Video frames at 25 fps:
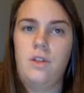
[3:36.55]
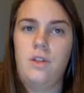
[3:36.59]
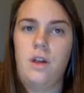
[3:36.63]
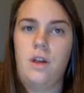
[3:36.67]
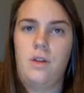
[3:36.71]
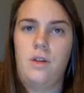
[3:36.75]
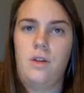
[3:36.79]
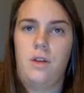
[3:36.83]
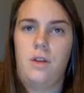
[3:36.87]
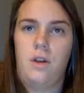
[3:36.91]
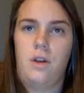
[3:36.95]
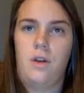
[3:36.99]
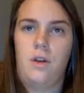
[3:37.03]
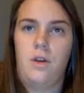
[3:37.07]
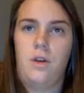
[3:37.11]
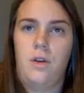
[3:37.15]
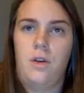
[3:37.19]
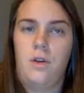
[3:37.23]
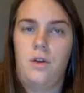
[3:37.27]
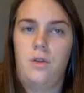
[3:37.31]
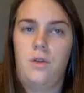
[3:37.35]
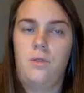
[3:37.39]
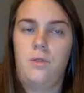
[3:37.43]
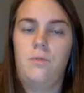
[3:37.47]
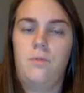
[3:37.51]
They'll know
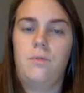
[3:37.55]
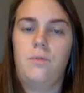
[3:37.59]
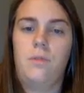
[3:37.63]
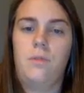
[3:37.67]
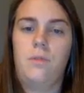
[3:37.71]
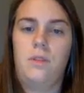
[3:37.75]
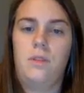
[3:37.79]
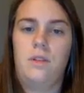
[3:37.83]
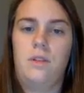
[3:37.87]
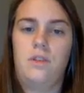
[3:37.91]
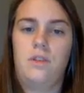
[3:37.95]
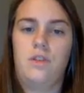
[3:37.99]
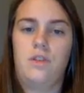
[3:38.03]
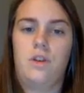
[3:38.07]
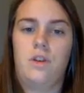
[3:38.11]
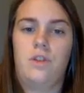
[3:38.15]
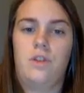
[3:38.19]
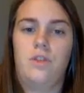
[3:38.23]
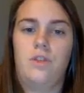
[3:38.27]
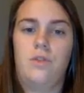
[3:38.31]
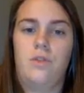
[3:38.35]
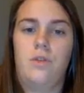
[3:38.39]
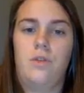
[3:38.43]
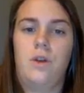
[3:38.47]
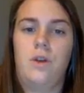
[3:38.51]
who is in charge
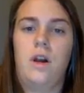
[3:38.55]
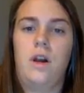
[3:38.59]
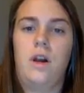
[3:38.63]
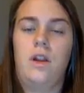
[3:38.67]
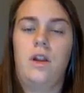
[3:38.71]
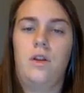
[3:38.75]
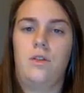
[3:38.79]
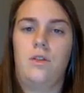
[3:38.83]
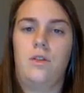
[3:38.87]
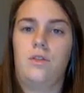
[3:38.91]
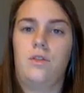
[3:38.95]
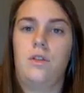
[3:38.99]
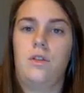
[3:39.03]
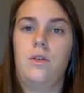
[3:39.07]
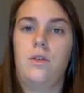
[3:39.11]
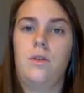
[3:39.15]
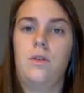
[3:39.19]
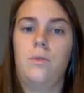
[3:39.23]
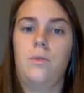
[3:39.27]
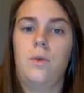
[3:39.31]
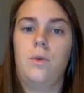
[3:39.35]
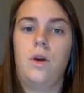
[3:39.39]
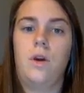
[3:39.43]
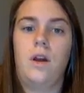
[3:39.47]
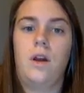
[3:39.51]
of what, who's
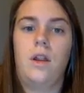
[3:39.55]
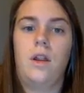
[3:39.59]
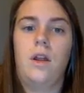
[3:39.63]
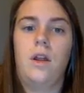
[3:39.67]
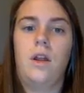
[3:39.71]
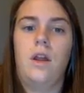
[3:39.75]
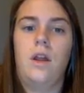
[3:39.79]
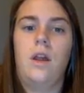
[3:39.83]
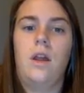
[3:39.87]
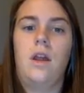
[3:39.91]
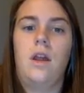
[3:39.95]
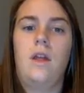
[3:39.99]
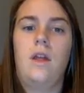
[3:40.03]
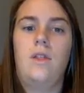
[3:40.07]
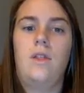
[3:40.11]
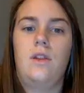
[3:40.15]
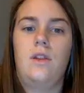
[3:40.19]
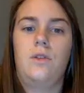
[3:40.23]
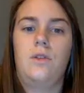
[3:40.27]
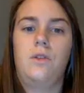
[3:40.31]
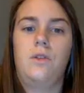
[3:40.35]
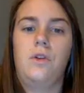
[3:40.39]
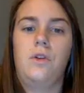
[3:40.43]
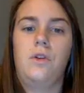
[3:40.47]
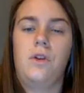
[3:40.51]
doing what, and then
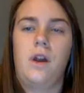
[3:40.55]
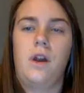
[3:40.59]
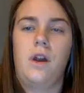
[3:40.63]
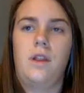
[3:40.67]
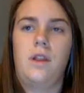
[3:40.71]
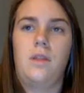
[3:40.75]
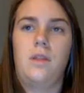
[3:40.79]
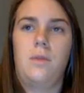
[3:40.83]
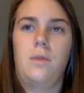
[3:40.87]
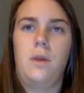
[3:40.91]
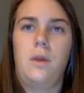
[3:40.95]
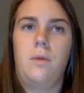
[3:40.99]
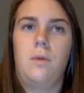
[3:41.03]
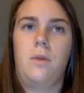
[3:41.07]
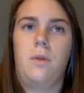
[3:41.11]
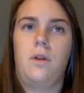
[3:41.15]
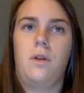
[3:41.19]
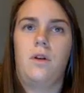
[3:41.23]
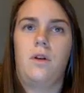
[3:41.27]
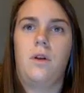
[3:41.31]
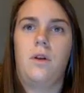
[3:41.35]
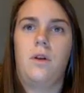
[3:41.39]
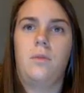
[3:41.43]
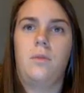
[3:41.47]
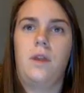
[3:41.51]
it will unite the people.
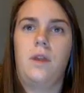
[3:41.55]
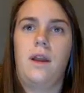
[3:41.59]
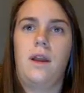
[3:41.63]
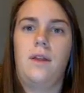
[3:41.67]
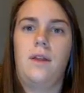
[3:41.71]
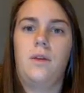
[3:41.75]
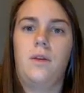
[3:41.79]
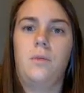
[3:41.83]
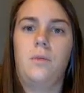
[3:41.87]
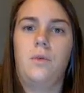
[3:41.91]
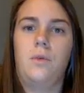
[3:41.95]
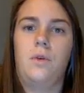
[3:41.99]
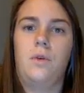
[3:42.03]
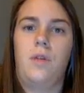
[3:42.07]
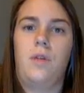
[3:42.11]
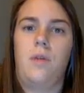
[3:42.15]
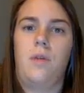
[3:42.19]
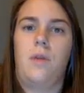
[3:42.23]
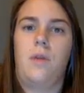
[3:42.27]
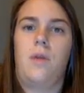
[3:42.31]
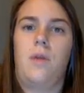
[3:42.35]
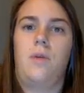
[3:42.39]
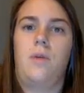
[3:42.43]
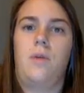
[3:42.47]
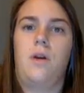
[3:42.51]
They'll come together more. They
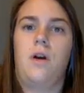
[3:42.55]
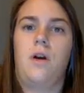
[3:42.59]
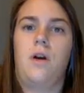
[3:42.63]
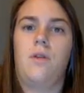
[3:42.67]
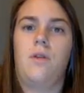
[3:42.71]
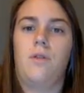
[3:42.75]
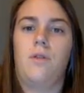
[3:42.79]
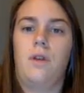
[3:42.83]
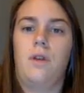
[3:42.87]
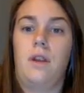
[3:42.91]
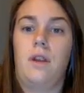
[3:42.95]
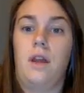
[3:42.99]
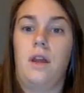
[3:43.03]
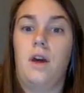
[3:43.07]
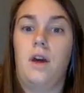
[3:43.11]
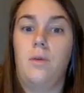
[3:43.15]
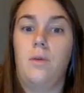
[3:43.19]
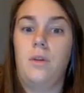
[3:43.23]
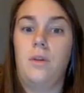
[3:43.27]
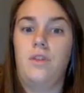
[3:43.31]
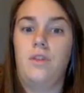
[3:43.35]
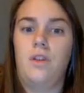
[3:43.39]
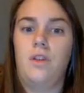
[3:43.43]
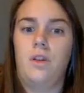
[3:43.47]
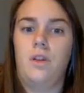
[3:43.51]
may be offering to help
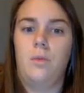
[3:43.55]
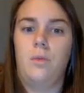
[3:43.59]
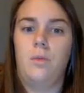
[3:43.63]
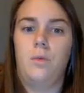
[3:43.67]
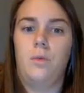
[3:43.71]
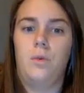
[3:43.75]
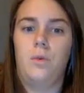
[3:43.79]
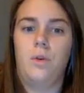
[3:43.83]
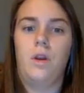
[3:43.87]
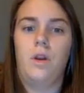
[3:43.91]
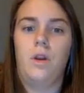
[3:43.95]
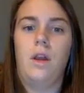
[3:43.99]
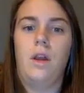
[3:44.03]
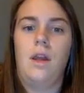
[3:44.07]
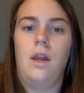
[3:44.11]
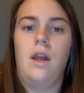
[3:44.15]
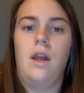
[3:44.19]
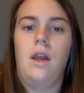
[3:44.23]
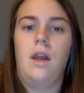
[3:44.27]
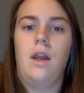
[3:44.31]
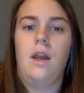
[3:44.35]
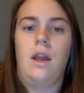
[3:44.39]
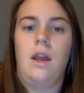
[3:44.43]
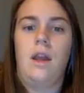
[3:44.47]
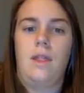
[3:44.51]
each other more,
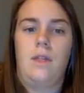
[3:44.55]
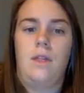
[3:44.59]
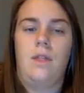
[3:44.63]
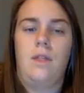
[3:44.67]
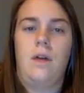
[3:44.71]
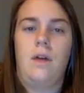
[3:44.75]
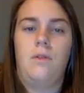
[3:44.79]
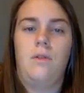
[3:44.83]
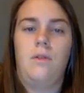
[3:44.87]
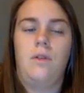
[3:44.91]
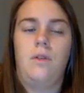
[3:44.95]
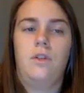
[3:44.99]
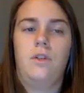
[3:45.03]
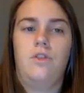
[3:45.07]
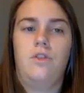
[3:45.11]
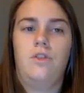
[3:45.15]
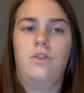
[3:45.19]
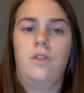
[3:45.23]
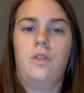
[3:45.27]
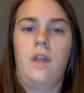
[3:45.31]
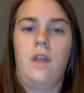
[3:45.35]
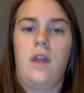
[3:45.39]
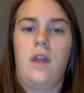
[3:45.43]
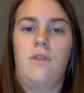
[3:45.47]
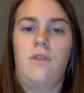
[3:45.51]
and then that will
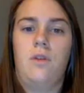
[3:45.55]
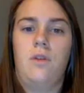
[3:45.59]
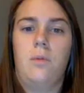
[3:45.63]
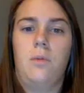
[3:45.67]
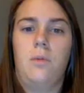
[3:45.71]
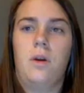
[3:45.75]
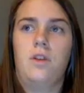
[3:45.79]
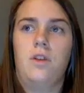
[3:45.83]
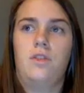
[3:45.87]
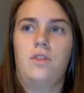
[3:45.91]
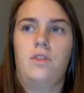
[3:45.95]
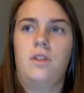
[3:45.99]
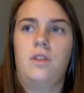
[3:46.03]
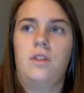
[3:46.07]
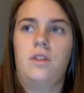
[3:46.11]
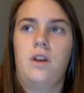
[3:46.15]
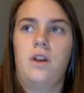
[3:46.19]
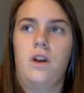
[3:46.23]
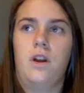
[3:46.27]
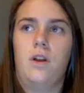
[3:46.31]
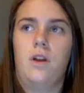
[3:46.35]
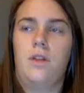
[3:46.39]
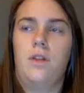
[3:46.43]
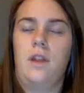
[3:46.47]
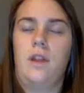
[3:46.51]
ensure that every person is
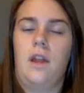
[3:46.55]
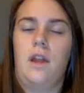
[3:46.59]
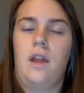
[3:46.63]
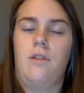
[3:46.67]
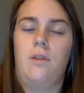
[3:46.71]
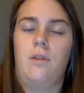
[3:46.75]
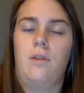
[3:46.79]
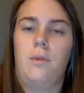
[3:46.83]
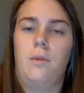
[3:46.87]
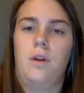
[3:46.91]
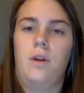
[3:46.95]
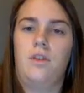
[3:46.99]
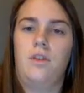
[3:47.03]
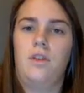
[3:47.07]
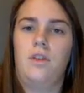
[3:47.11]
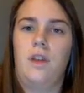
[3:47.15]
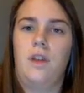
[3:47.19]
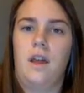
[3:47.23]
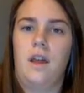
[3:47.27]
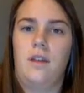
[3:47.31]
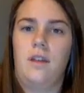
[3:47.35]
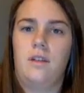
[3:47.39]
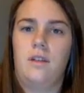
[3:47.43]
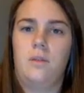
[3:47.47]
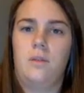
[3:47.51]
heard, that every person
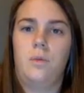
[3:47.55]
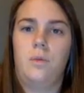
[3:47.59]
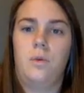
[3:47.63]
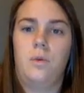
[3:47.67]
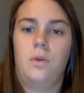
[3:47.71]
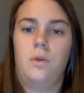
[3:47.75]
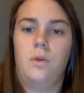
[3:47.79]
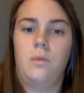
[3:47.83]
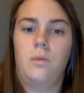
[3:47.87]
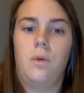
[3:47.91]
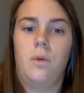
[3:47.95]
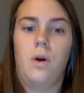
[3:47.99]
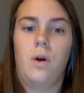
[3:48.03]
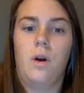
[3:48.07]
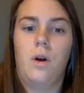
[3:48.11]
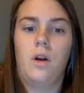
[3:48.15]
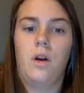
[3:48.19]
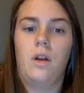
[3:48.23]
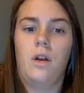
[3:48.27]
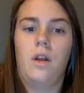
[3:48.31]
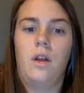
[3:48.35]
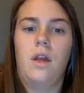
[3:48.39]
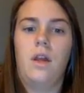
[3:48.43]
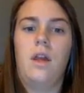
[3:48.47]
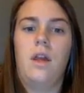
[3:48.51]
has an important part,
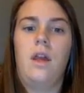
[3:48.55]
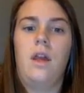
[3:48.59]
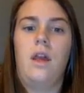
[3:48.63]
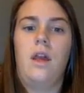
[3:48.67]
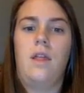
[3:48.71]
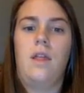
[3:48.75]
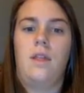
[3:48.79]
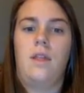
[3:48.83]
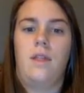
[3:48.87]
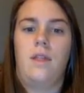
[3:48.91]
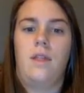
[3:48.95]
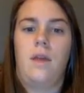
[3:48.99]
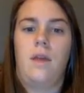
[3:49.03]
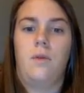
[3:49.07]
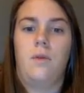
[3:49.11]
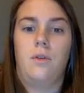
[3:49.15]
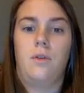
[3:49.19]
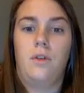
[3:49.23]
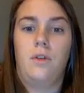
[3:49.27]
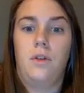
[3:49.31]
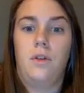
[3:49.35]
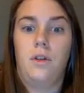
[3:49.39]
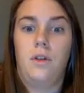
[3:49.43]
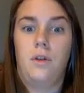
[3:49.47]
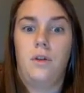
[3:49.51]
and that they will
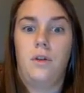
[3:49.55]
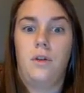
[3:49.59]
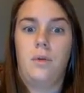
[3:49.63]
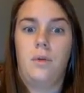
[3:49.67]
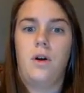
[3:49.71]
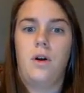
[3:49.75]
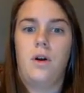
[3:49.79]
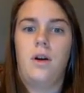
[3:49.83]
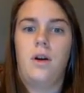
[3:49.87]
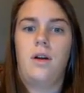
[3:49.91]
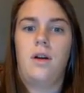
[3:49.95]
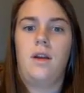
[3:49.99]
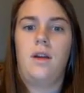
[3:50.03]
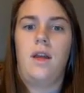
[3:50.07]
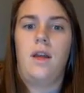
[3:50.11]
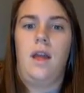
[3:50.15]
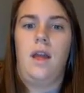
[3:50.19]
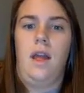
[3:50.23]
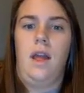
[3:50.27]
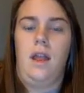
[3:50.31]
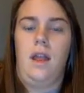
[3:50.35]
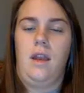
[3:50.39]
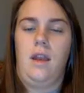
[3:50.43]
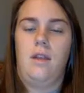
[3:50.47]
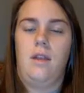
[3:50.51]
do their part,
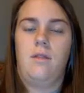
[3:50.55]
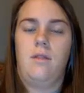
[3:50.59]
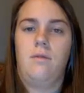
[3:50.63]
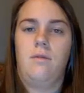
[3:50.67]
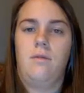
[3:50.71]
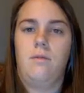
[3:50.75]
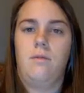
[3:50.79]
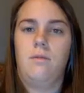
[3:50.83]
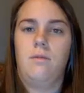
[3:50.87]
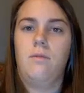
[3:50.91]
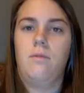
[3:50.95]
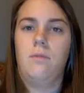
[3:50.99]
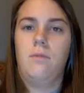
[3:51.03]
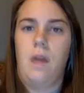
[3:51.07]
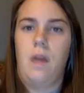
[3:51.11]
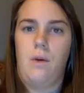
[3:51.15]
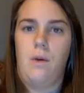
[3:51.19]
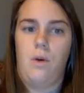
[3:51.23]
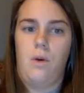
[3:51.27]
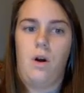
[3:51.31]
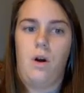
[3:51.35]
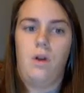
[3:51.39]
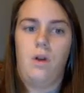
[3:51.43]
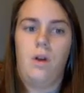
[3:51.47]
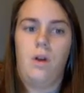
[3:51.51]
and they
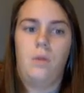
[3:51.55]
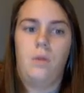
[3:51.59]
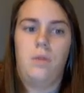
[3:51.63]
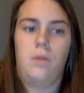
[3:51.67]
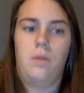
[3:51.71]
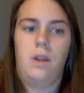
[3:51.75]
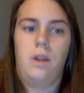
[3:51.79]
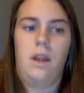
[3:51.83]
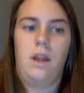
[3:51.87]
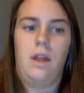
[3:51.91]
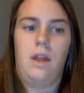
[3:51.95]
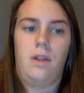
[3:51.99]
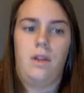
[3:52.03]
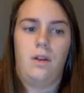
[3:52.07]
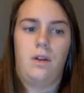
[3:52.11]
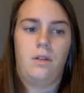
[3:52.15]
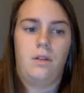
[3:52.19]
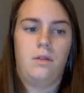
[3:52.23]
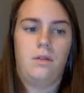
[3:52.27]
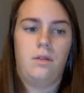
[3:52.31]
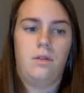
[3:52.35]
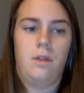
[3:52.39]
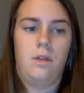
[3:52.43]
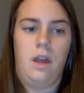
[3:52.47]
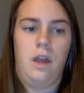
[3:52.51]
will all come together
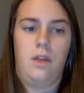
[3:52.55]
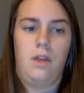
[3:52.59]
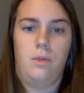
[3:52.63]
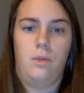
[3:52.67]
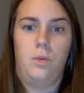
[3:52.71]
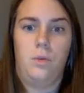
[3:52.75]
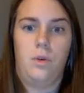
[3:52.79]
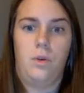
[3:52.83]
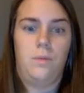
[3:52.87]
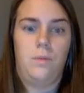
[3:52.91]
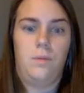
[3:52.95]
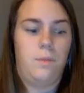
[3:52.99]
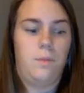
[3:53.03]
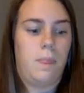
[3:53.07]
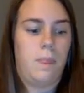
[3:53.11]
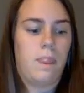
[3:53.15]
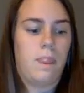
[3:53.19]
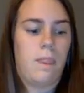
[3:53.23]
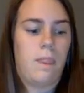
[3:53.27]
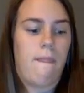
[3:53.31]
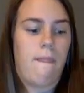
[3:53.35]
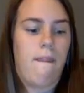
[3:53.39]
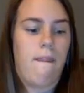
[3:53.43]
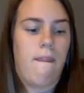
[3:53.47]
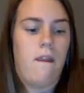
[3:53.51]
as one.
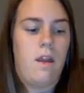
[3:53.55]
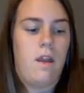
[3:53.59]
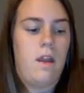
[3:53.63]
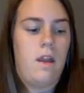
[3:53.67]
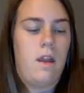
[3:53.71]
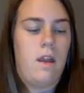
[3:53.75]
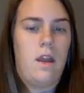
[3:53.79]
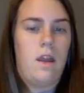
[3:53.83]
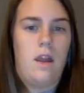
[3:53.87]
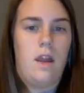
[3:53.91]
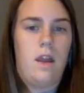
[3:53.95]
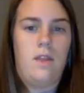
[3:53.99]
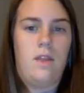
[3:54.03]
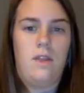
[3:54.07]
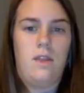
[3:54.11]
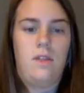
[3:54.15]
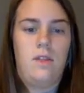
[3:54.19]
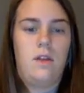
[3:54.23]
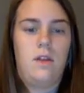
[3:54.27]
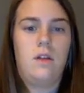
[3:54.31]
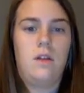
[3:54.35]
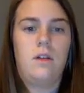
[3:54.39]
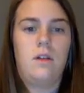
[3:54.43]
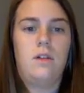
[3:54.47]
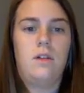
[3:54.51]
And then
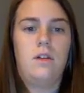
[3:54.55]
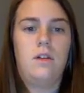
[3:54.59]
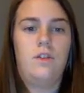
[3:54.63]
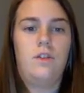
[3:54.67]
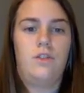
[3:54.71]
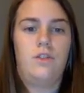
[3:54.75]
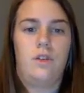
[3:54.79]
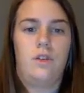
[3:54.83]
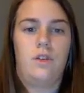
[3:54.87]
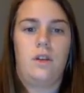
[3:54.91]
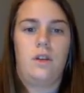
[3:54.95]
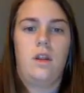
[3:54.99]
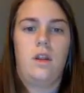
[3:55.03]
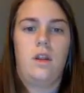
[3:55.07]
the conclusion.